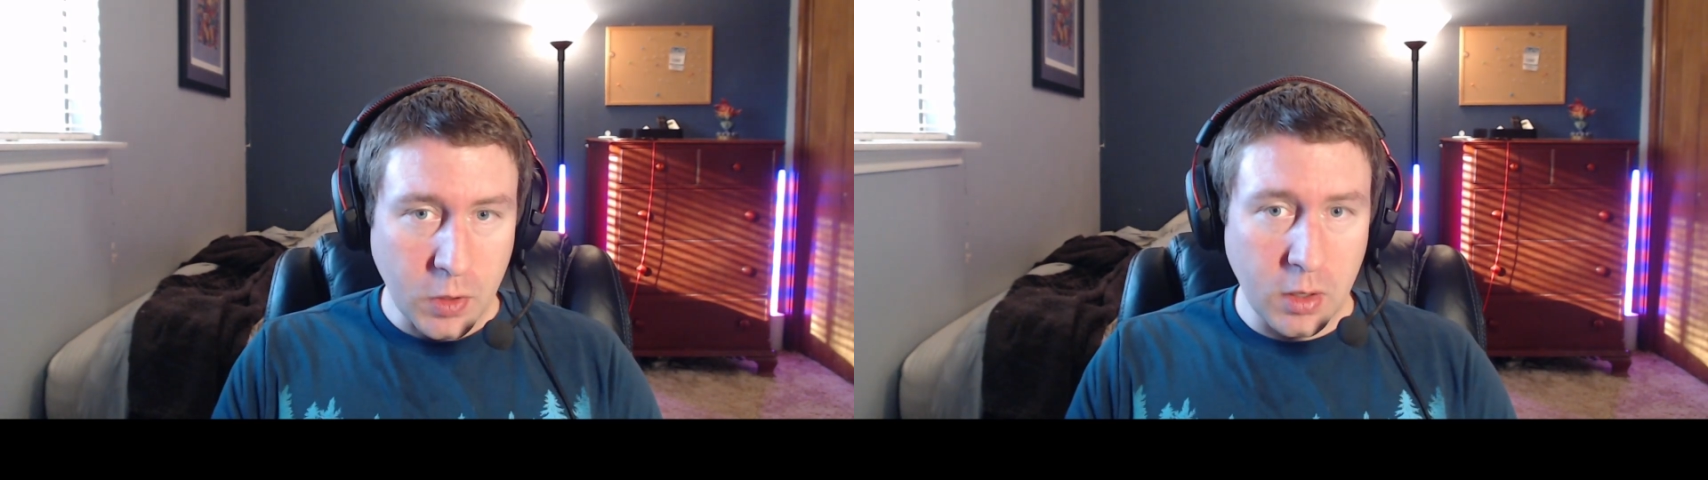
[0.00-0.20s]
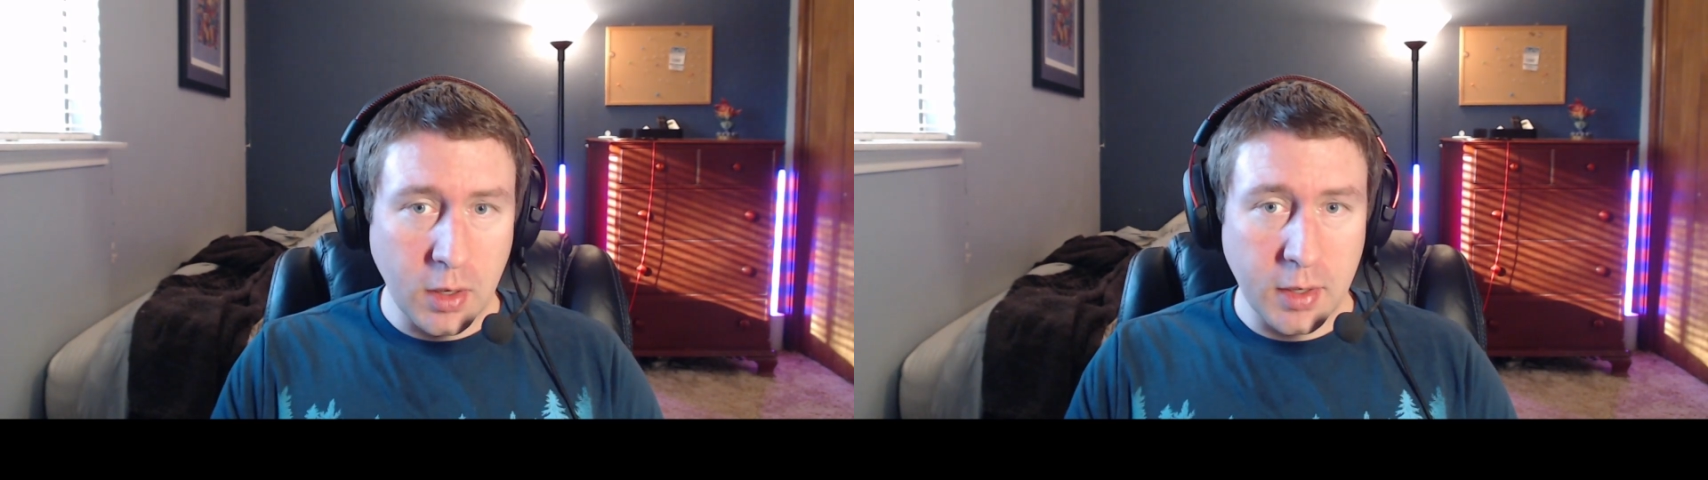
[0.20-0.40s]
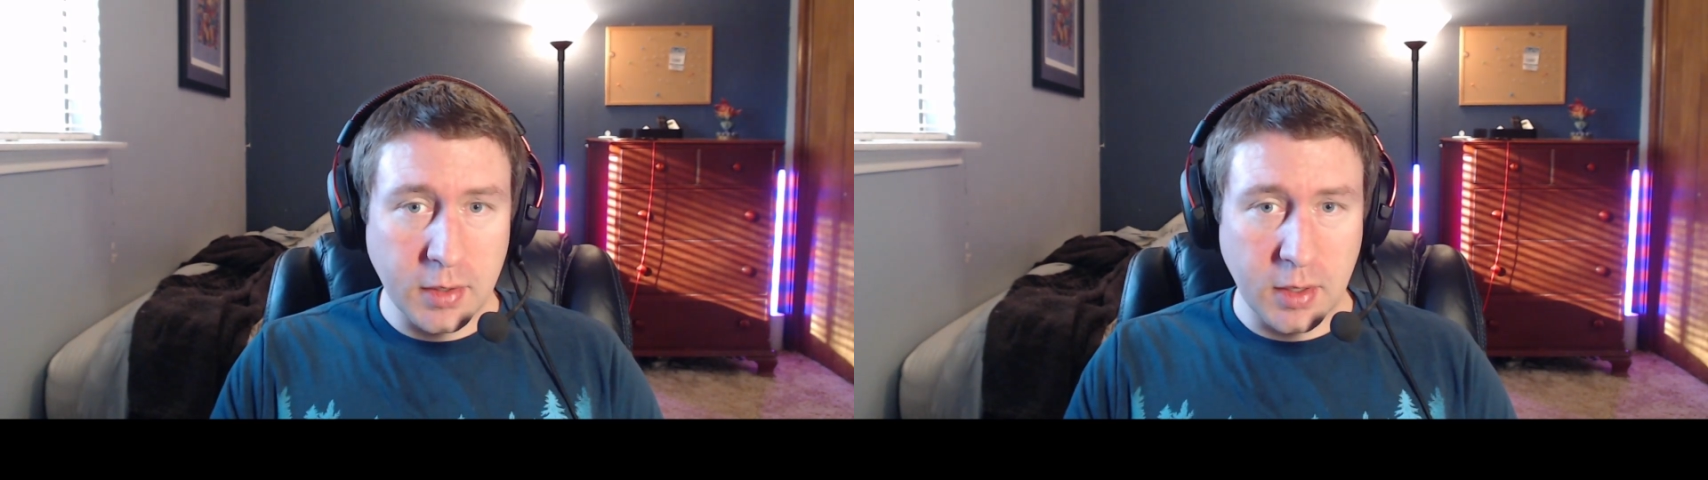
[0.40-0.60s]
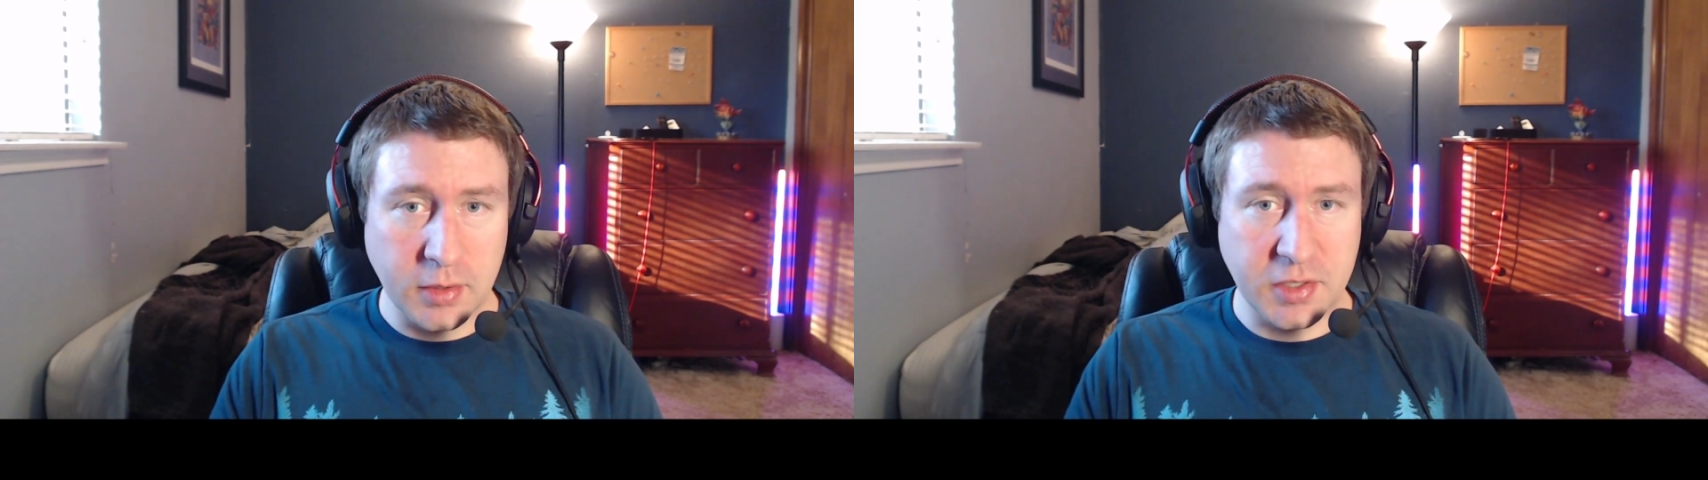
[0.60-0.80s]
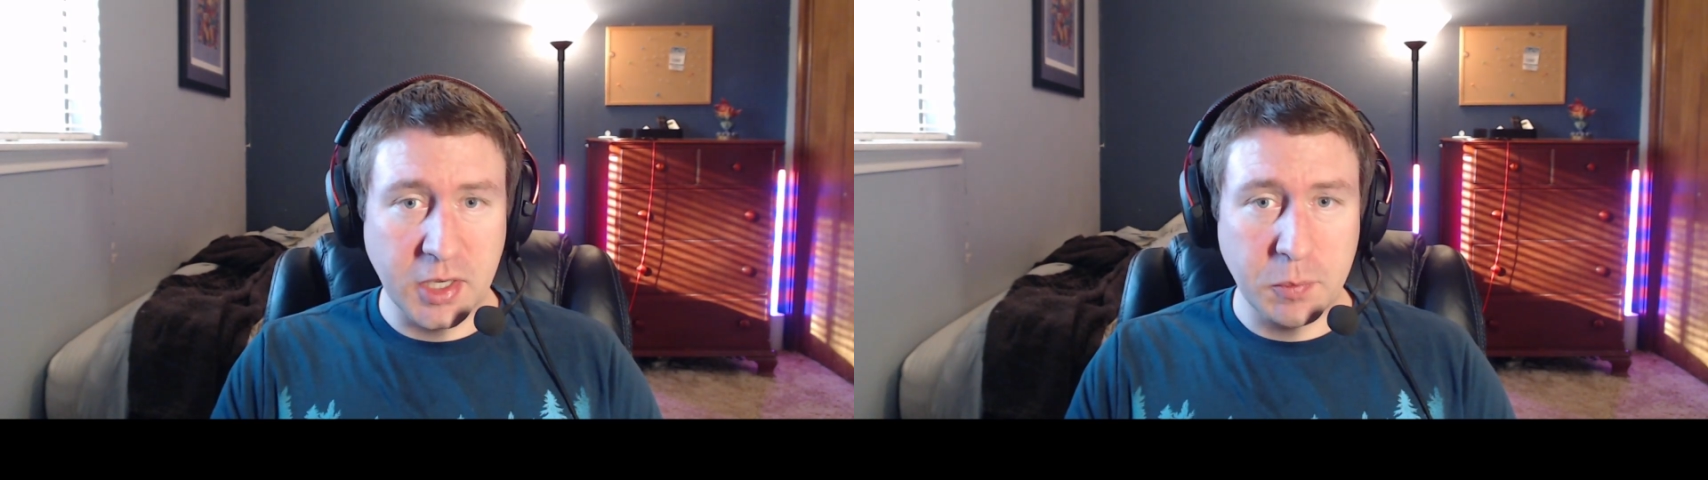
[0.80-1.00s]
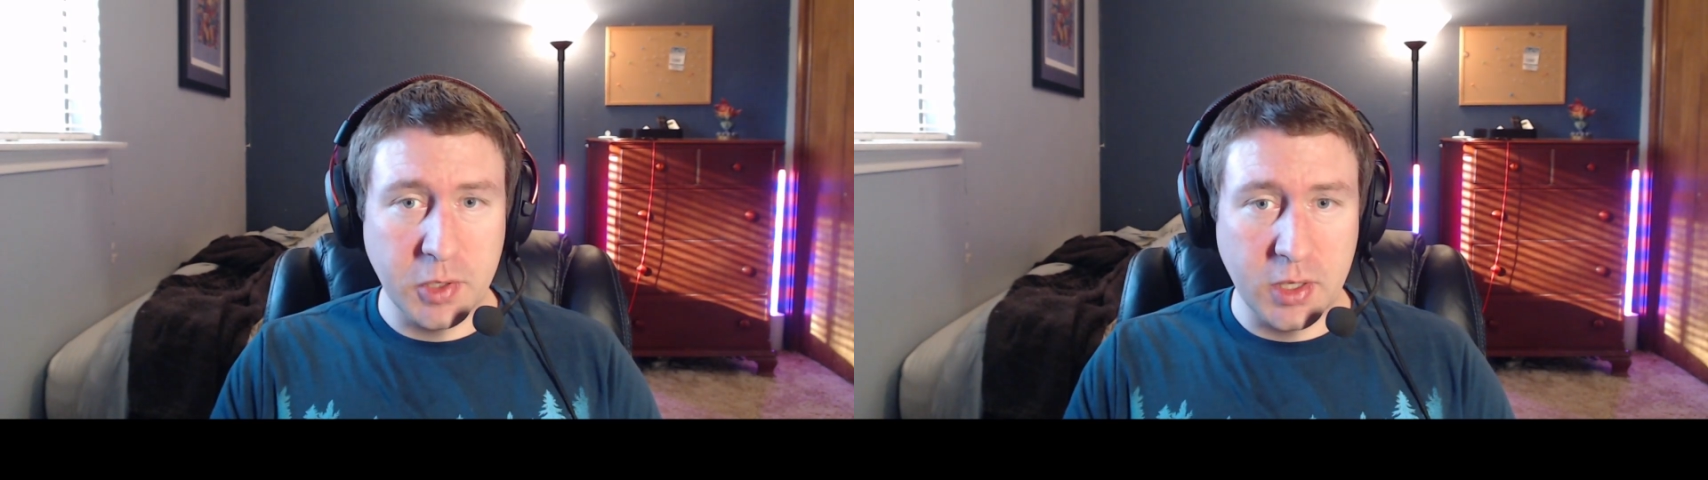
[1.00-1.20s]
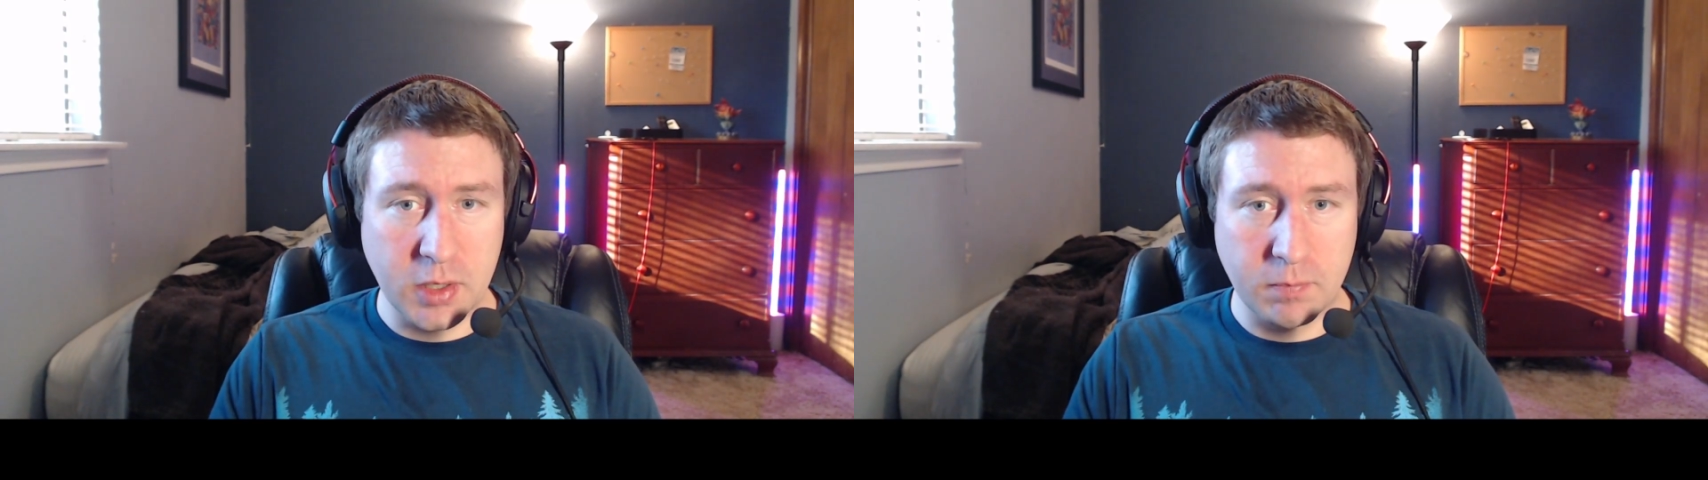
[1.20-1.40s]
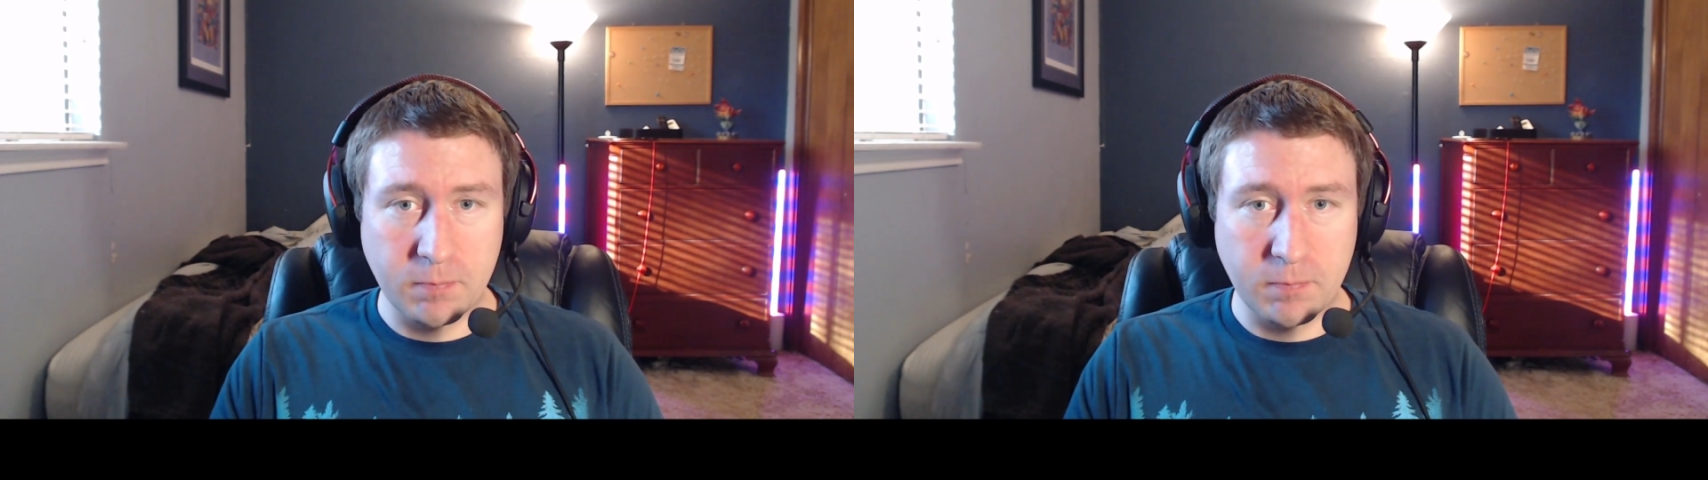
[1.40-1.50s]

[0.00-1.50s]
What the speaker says: Zigbee